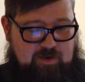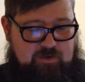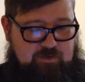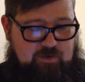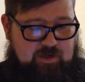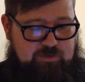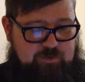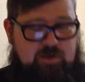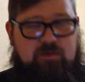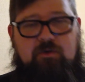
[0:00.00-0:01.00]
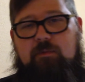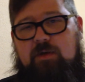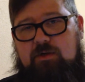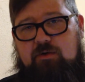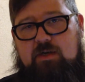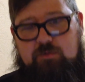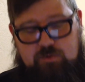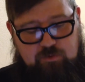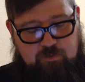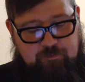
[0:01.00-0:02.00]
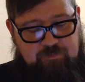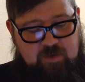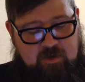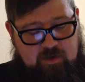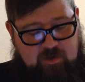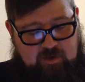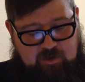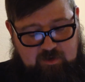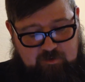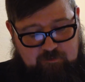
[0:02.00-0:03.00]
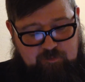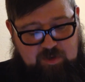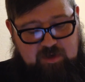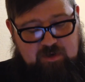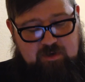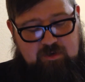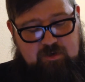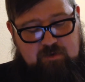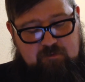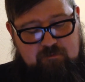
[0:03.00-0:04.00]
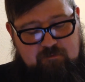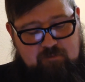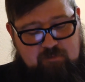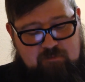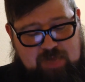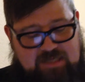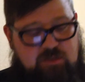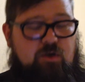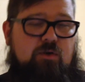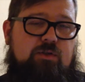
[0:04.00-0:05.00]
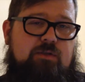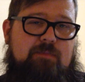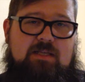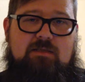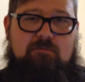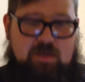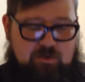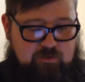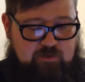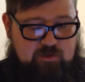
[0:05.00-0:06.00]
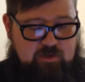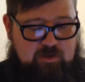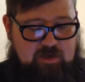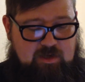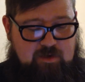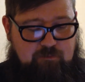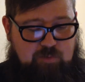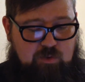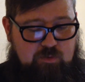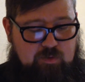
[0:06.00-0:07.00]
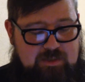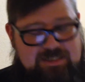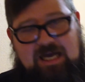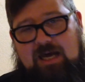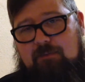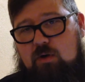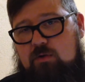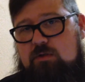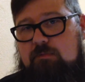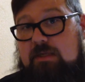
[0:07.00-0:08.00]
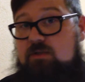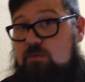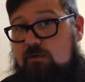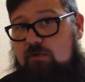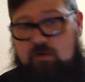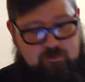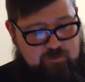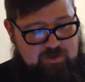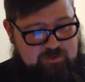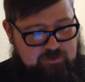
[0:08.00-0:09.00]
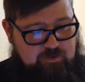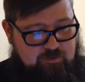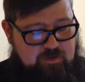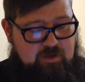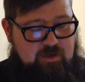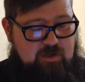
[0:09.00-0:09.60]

my undergraduate, a little bit in graduate school. But Mesos means middle, and Potamos means river, right? So